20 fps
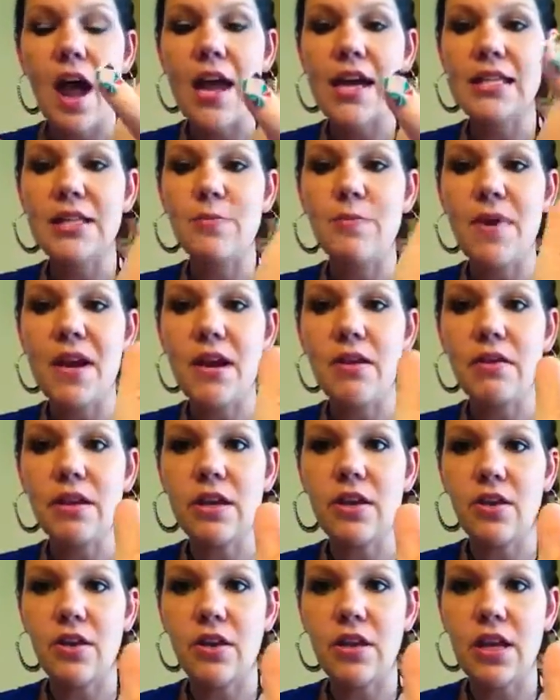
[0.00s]
It's
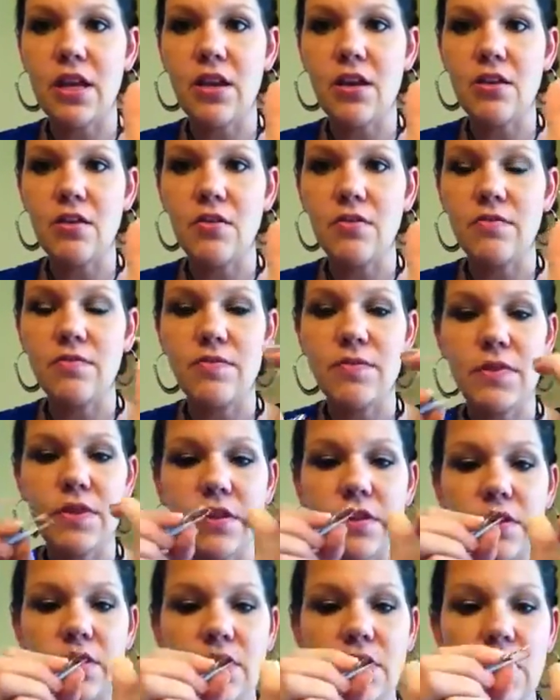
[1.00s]
barely on there,
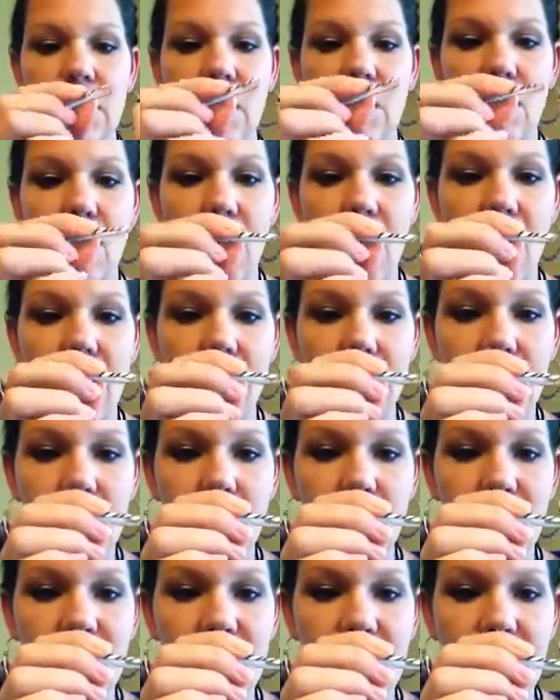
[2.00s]
so I'm going
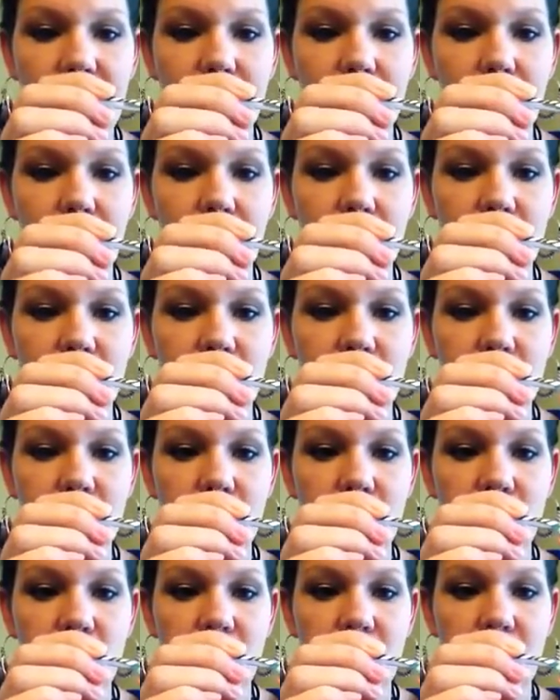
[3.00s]
to be able
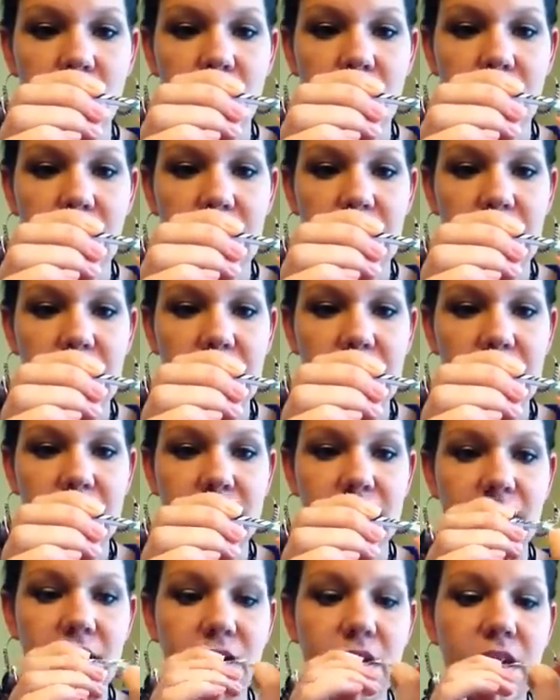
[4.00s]
to
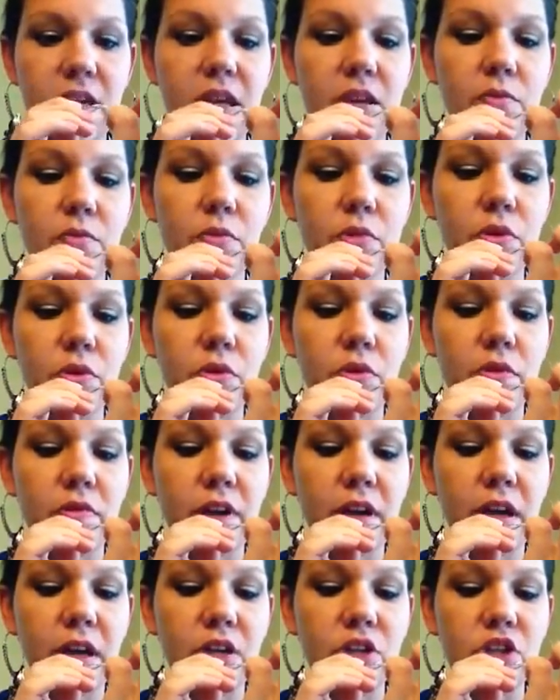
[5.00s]
easily move
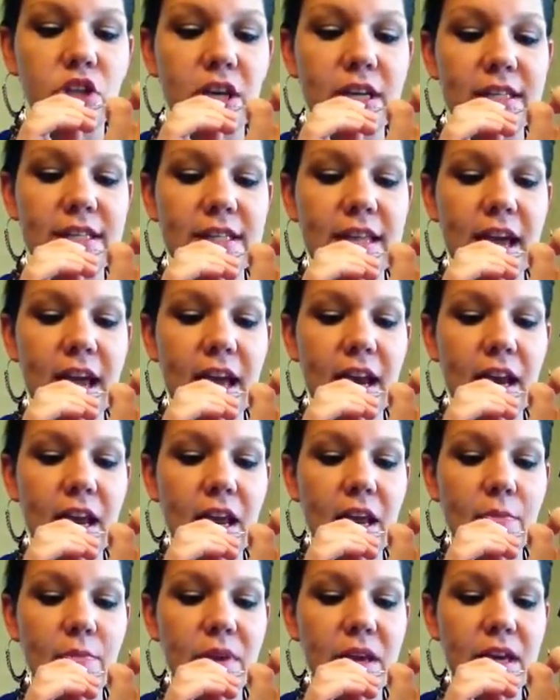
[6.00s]
and adjust that
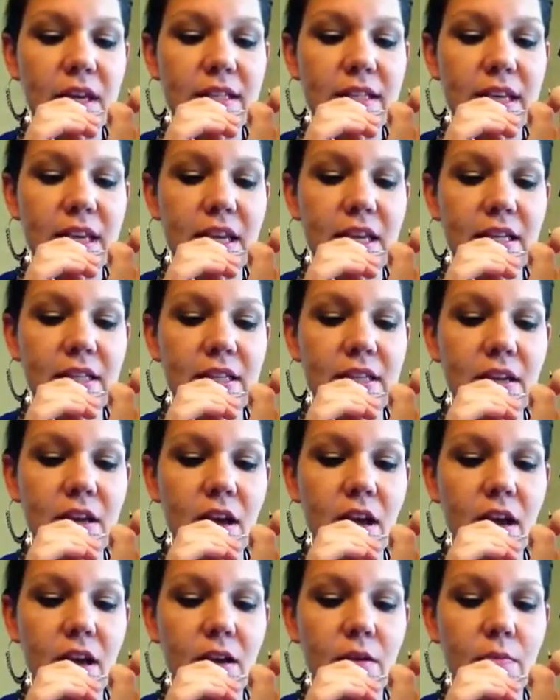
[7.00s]
because it has
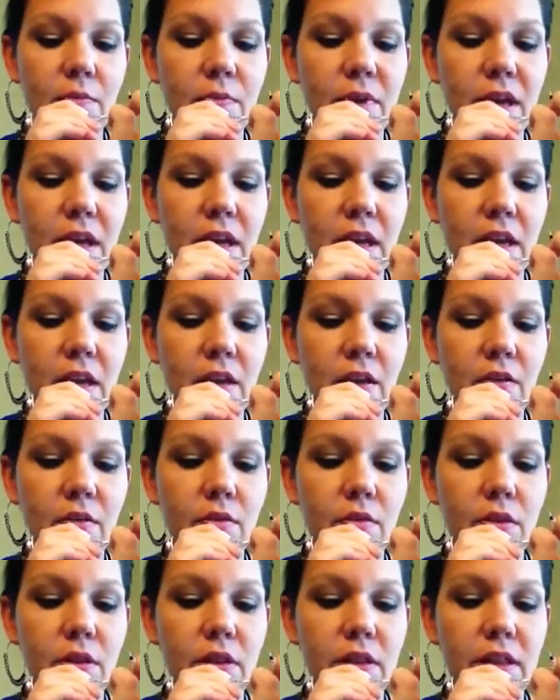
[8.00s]
not been
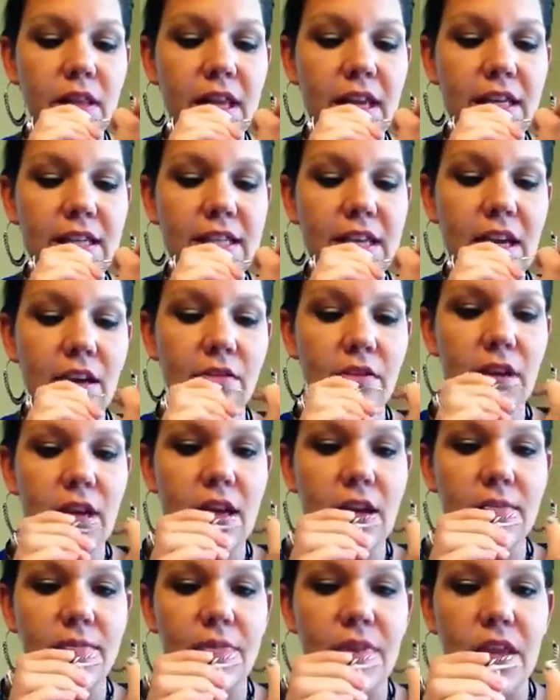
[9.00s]
laid down
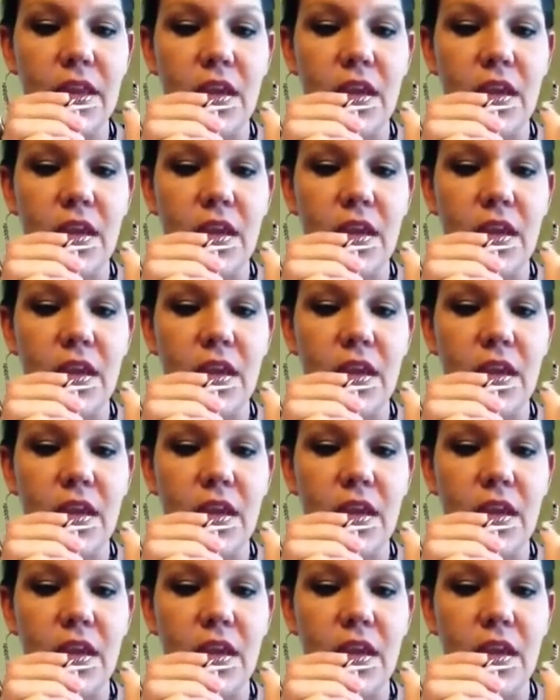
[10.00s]
yet.